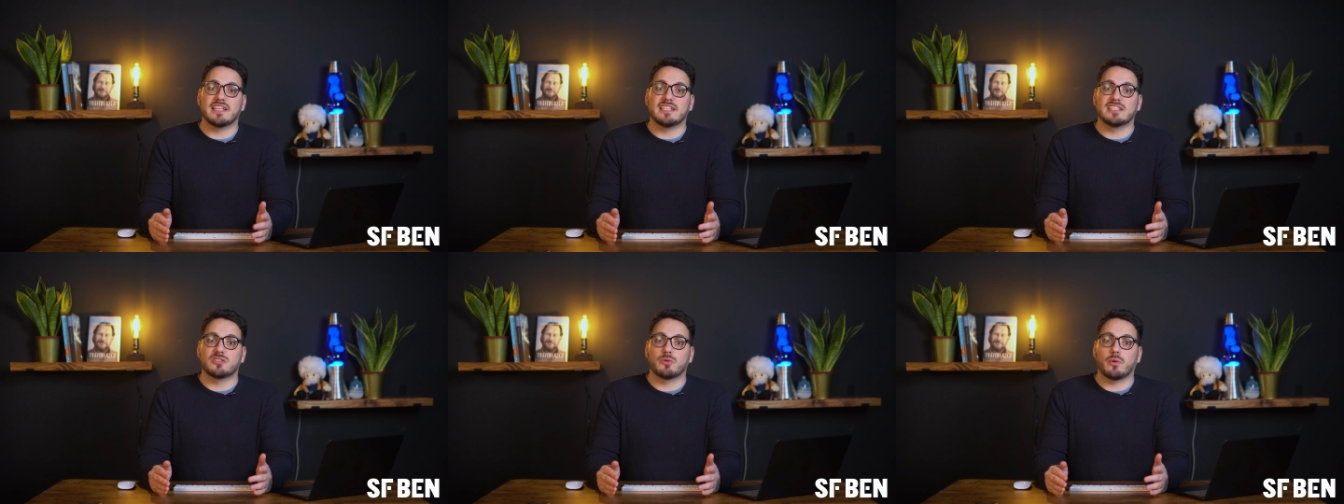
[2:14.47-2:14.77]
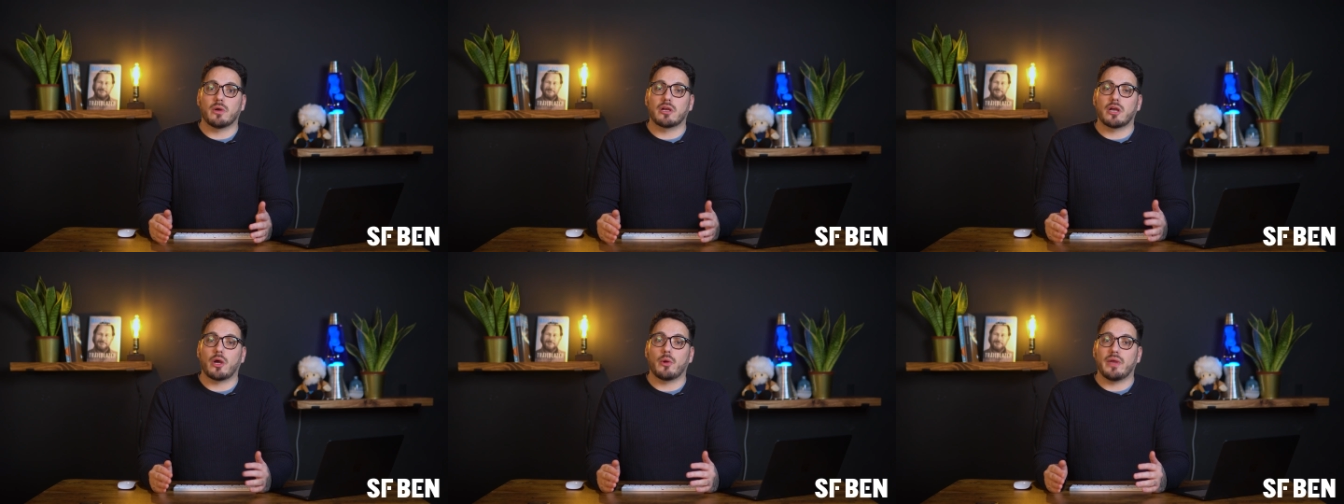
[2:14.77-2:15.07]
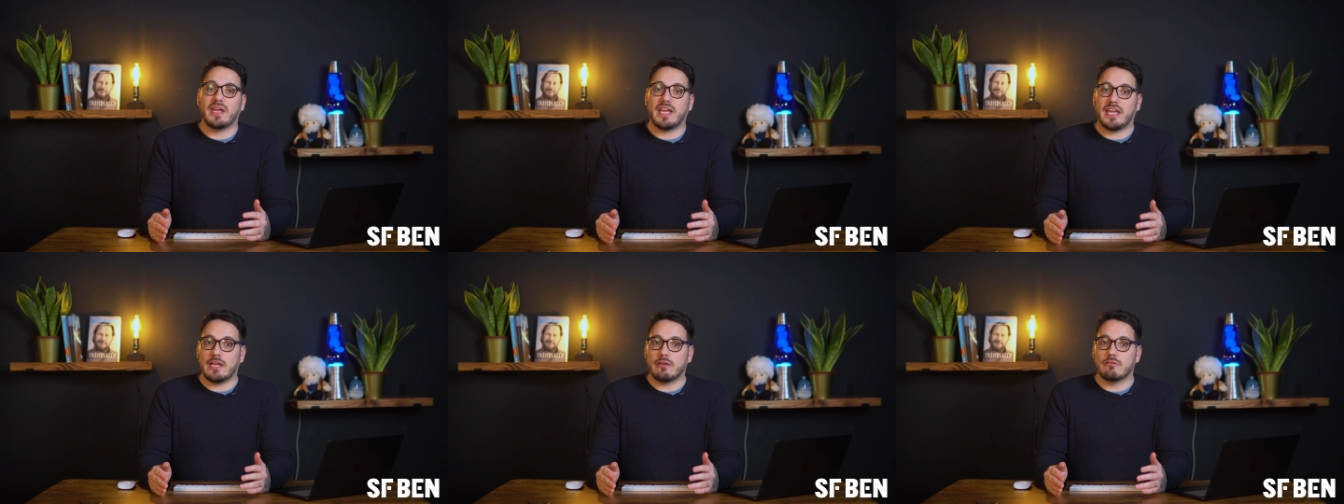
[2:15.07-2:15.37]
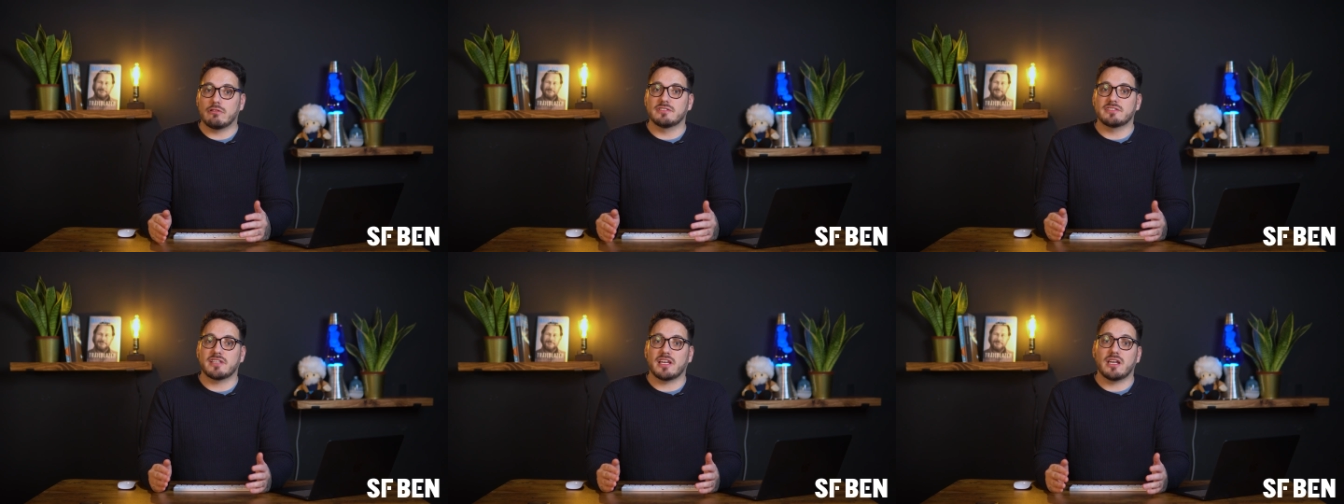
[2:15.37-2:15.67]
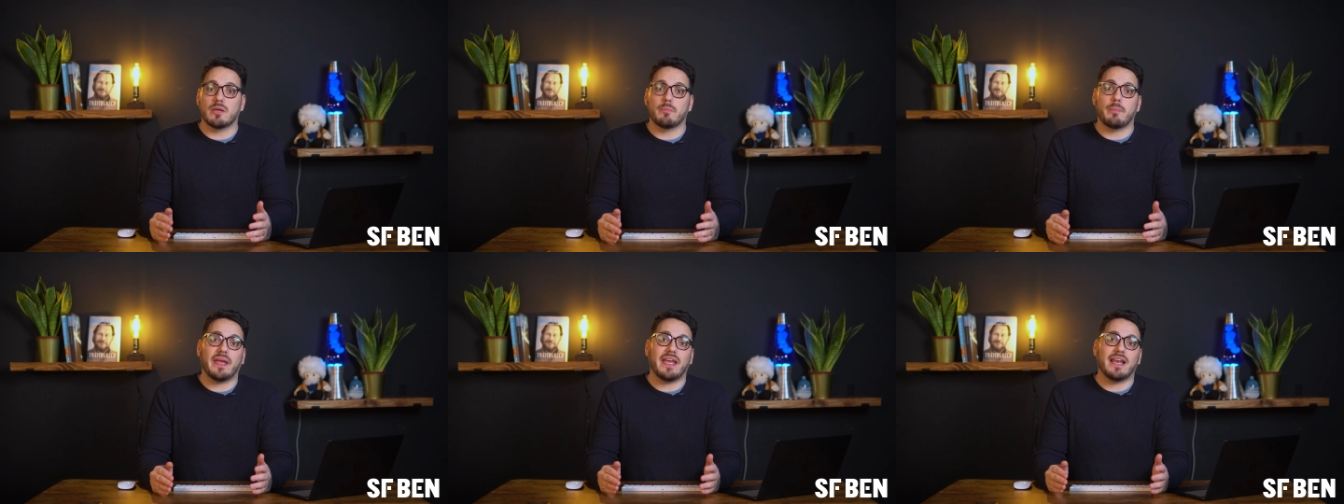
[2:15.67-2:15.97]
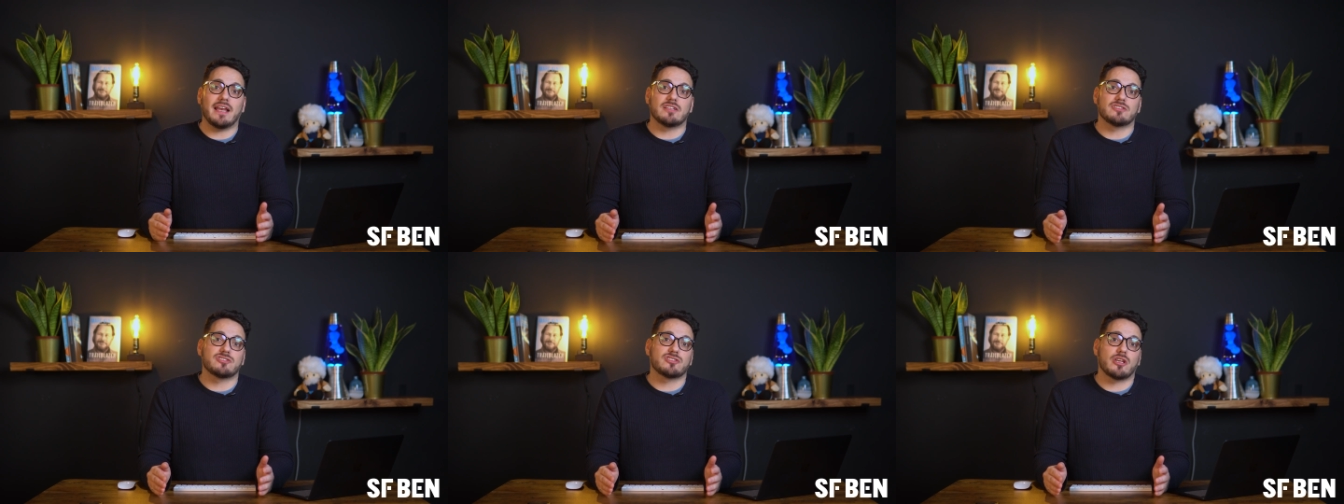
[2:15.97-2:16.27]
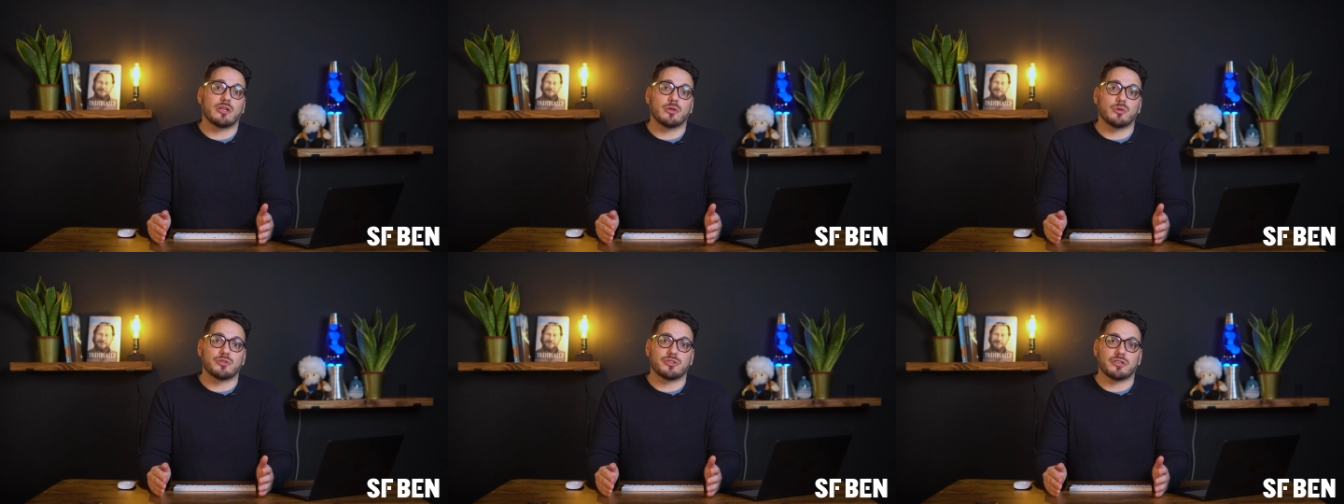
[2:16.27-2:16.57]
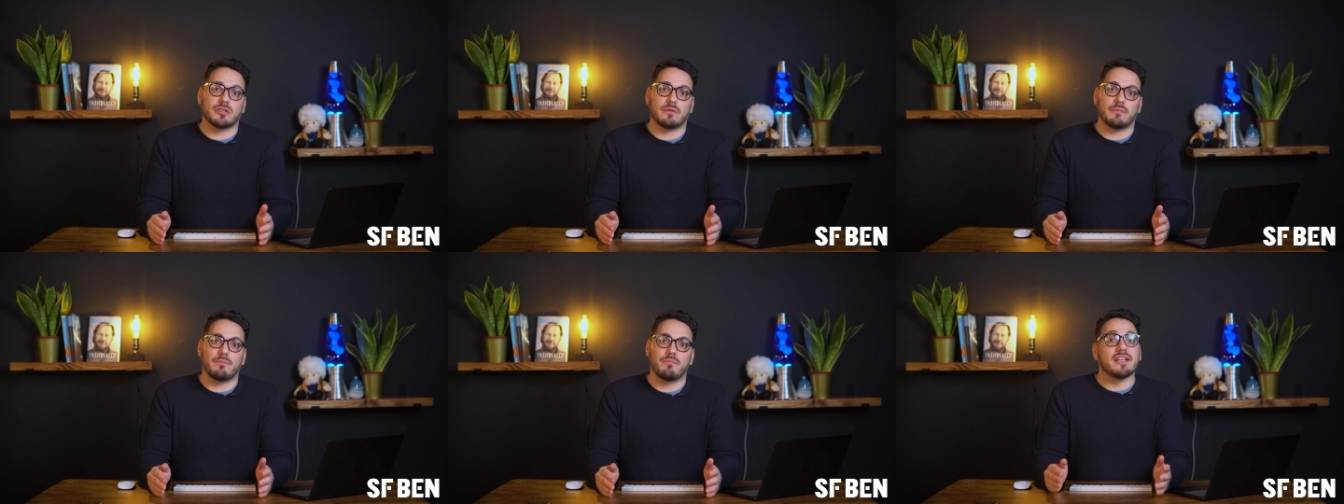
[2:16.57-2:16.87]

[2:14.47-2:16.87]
into a coherent and appealing solution.